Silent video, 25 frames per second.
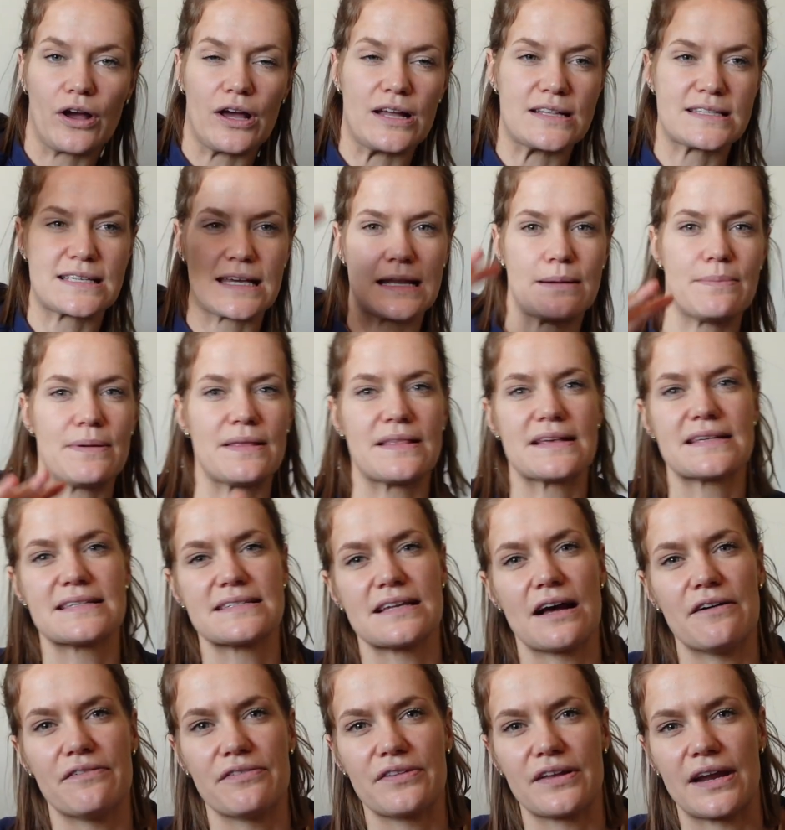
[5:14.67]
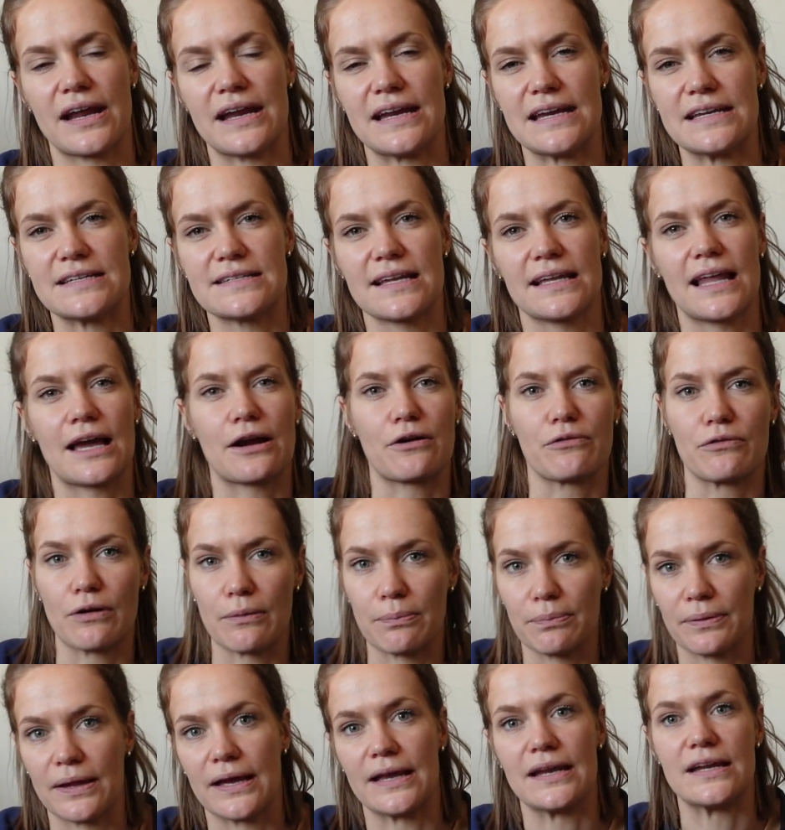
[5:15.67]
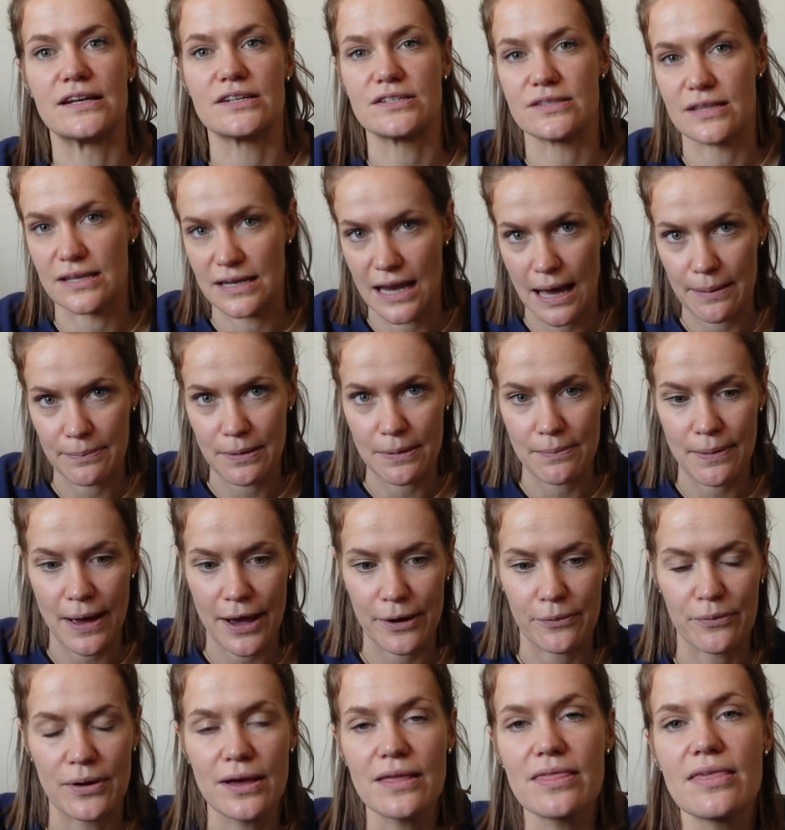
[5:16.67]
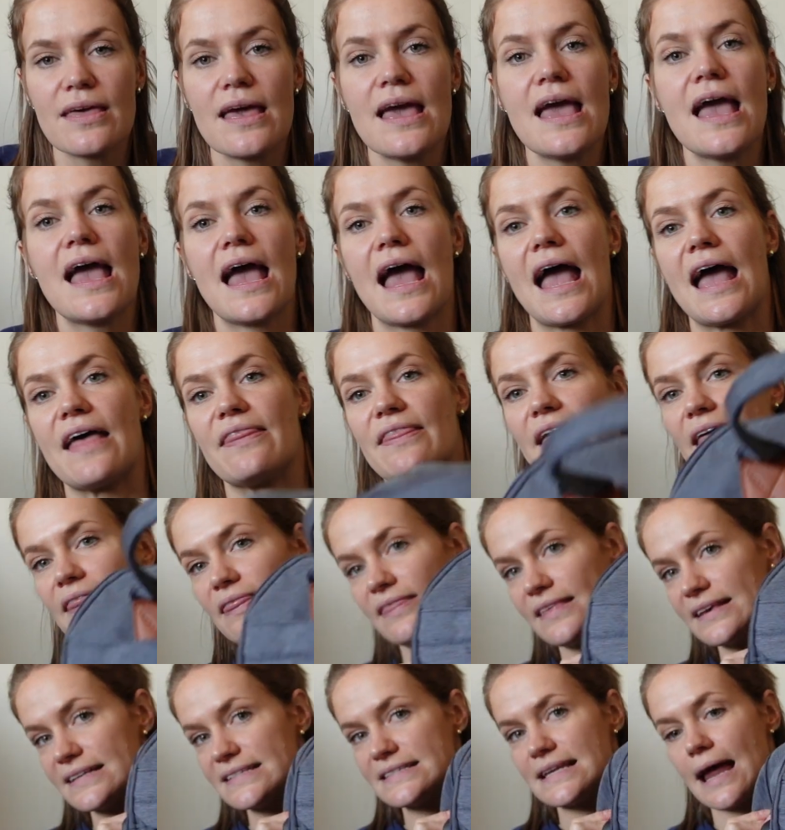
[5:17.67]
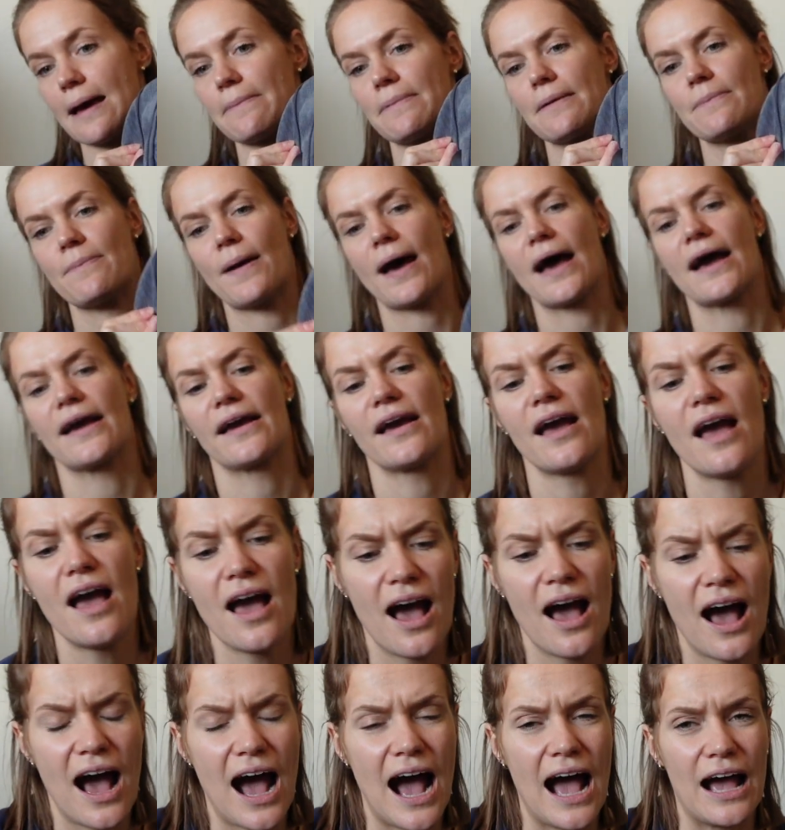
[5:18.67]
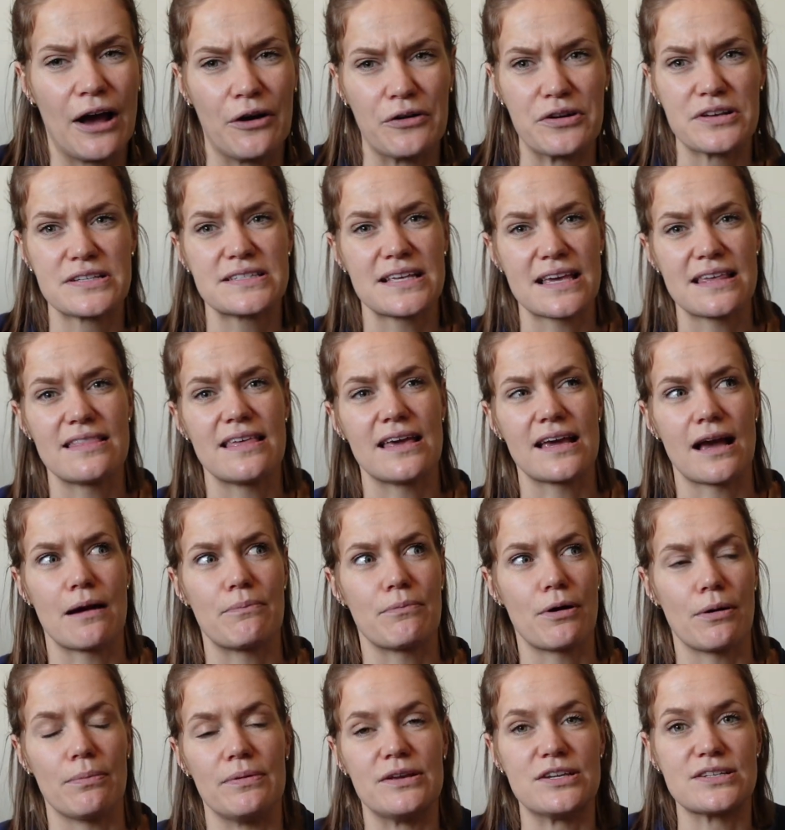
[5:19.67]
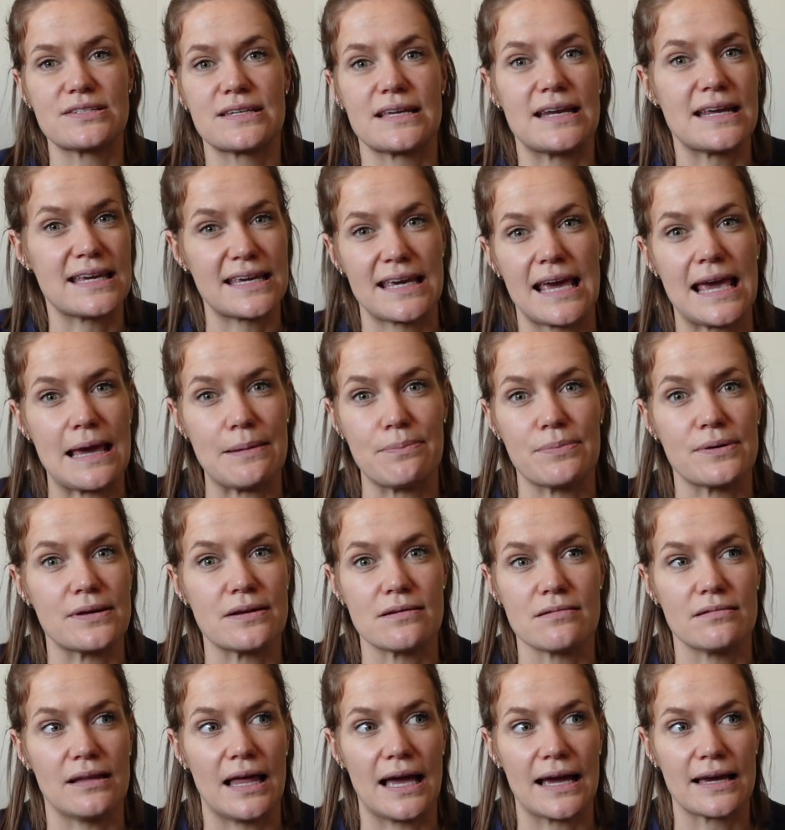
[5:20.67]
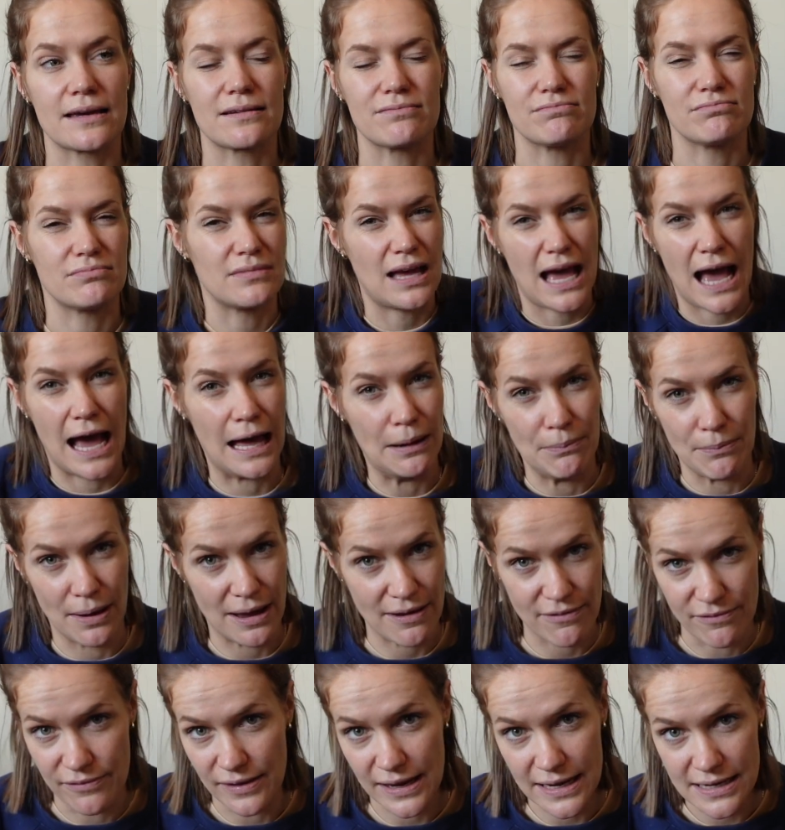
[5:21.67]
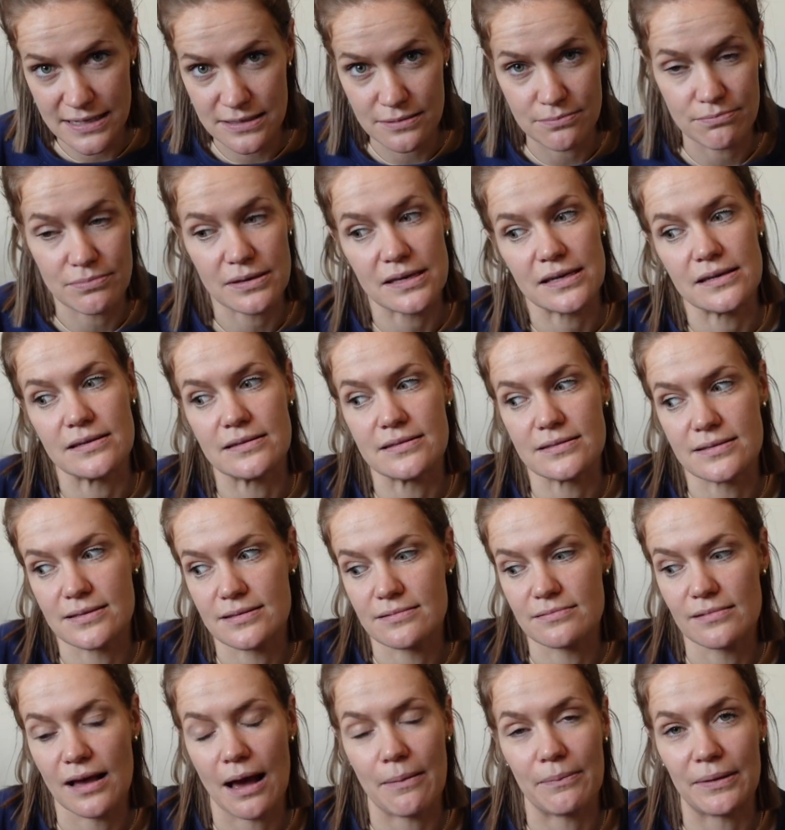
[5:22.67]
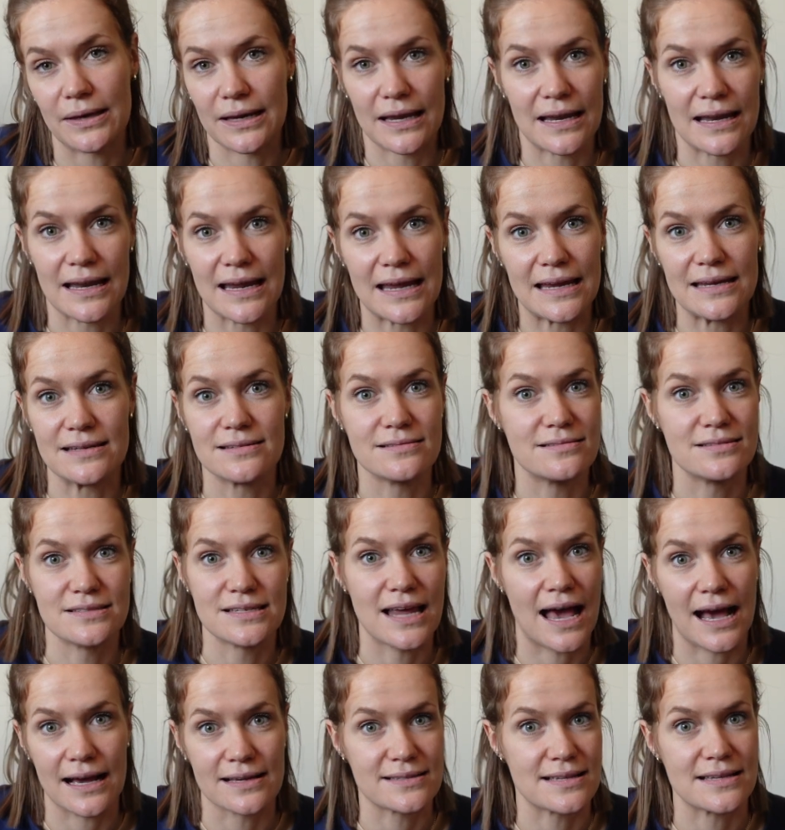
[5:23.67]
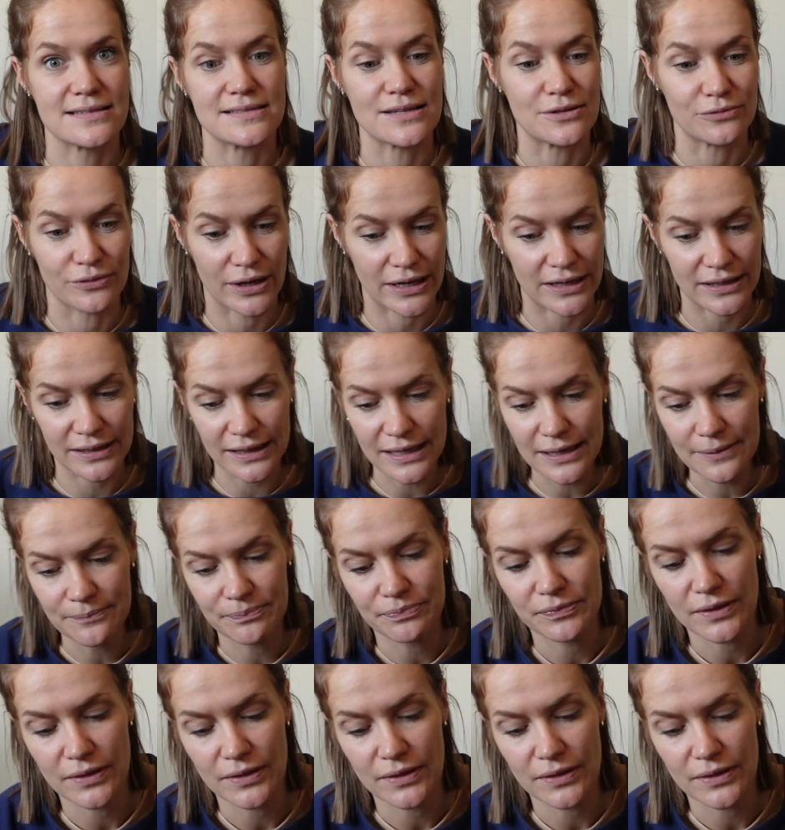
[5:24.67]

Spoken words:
It's going to be the stuff that I need to like replenish the nappy bag with. And then this nappy bag, I honestly think I'm probably just going to keep it like at my feet because I'm going to need to access it regularly.